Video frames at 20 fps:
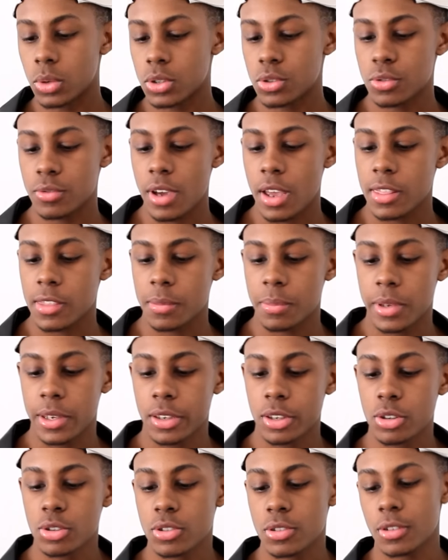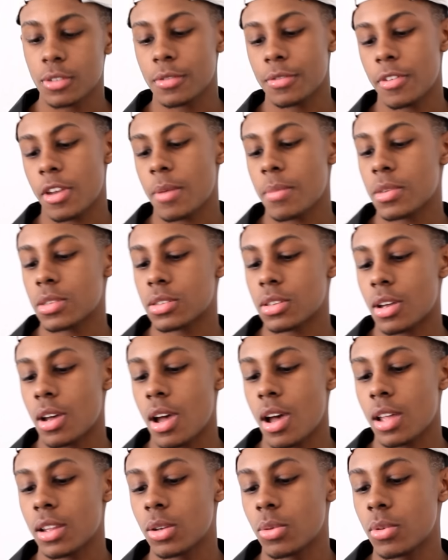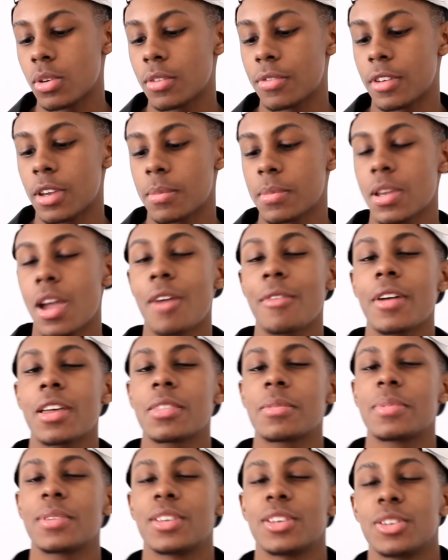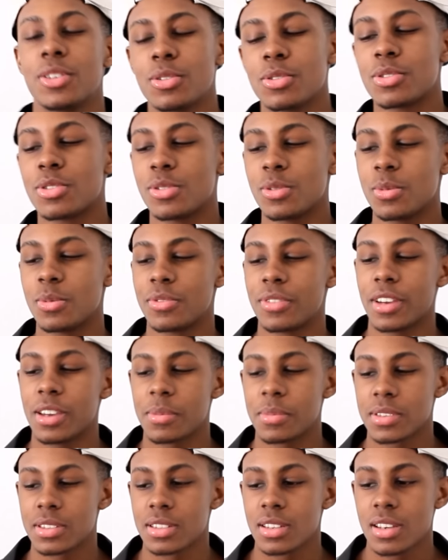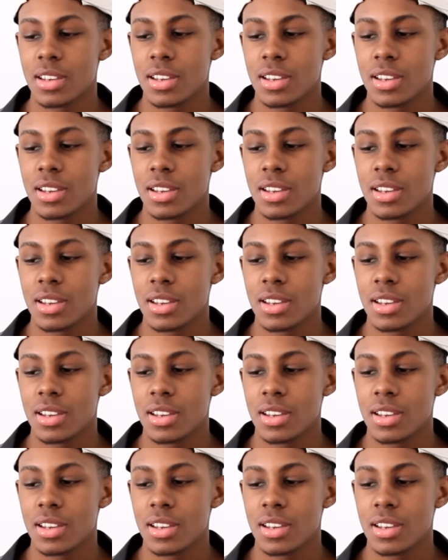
Would you rather be YouTube famous or Hollywood famous? I'd rather be YouTube famous.